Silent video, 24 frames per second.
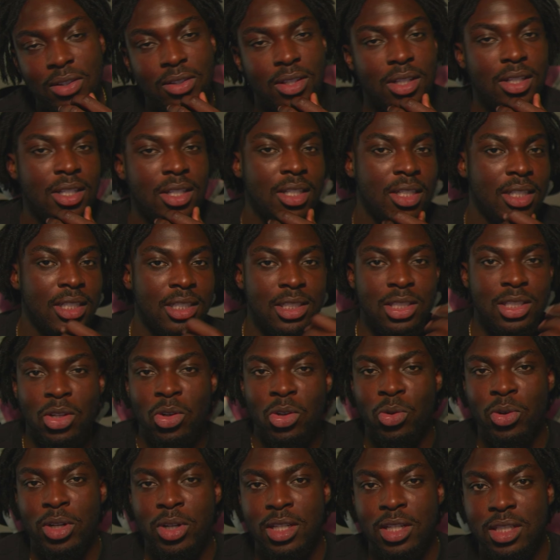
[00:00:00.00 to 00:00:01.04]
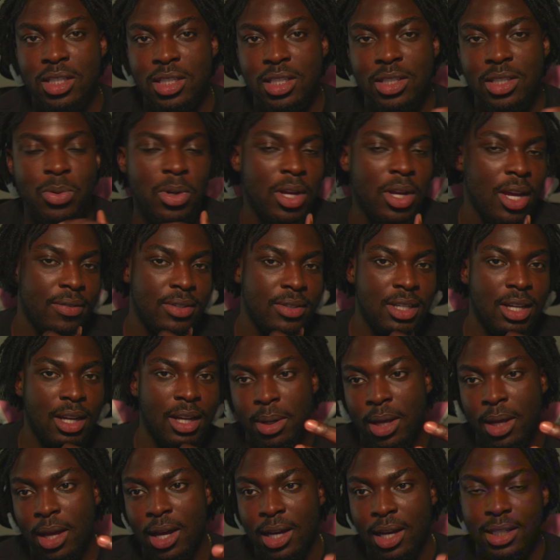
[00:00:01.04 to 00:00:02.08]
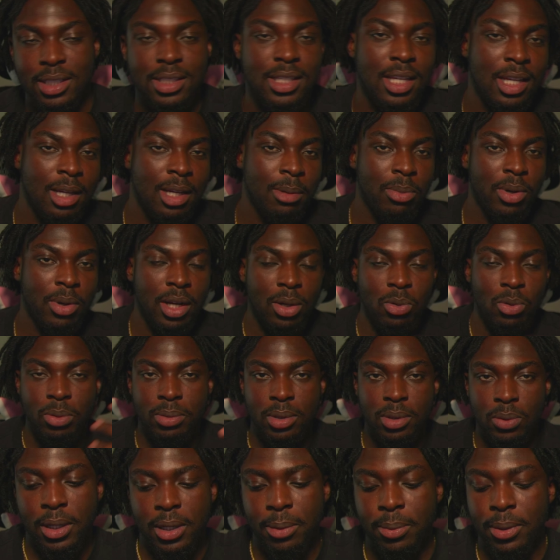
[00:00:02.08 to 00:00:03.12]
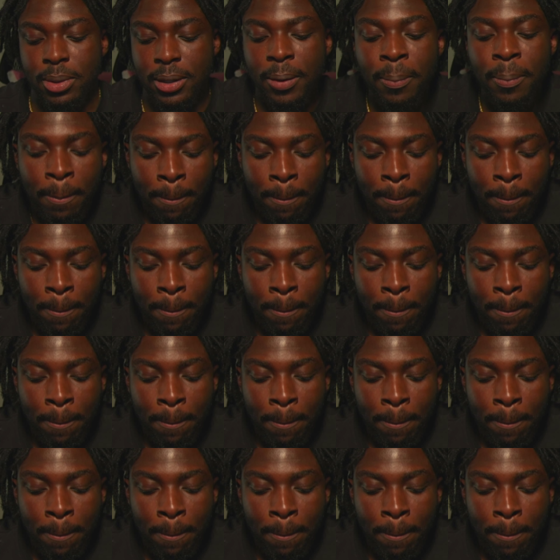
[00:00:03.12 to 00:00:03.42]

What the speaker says: There's no rush. We have time. I can take a break. Whoop de whoop bye.